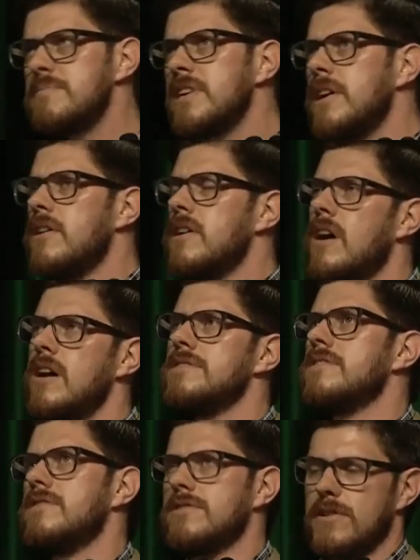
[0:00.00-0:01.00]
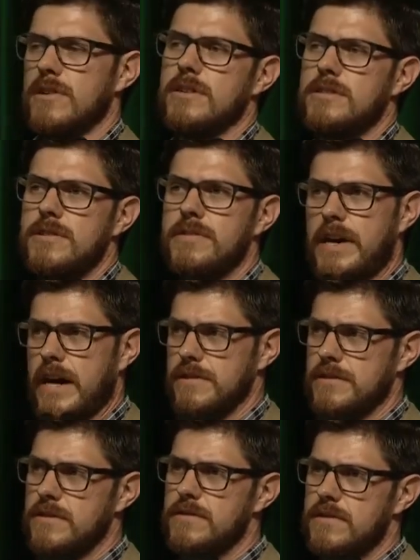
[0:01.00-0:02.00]
has been going on since the early
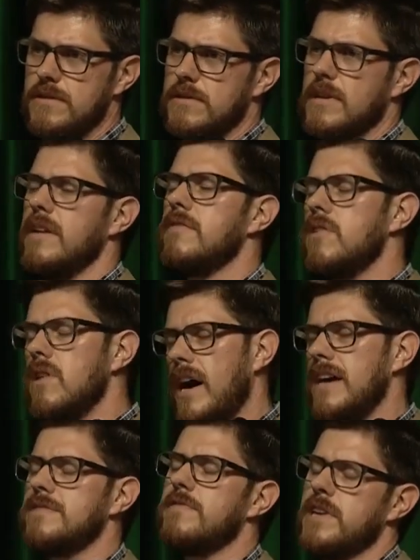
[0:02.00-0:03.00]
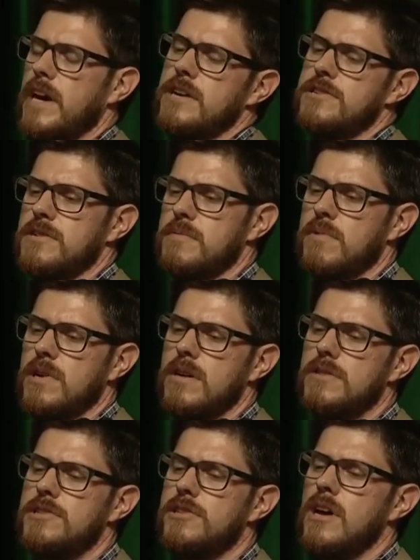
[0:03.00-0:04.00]
2000s, this kind of classification
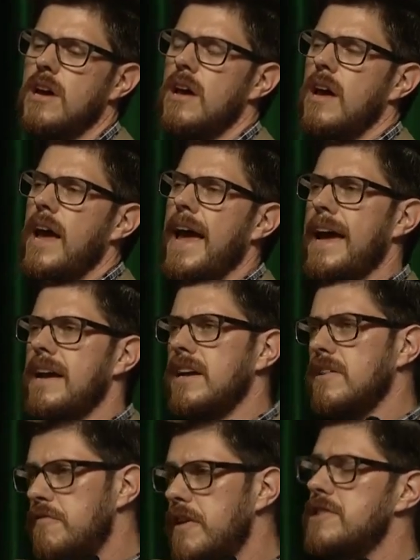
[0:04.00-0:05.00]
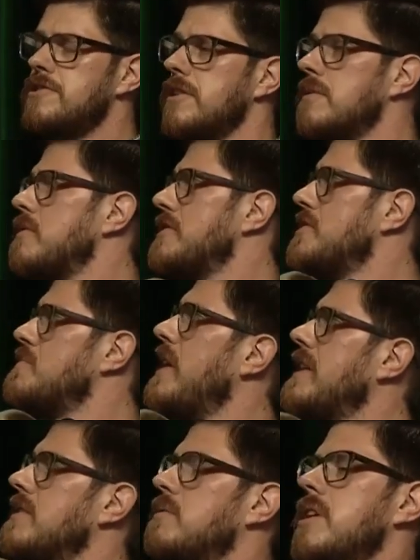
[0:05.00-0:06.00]
approach. And in vision, which is
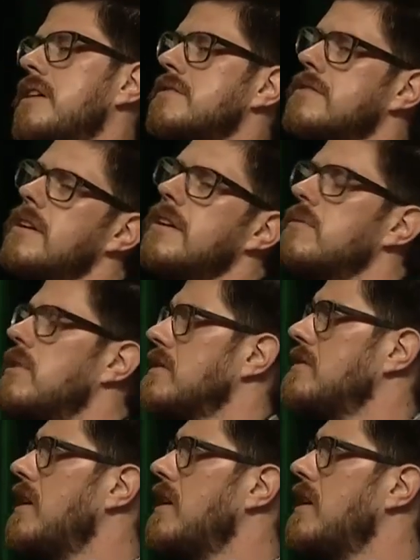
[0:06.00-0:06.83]
mainly what I study and what I'll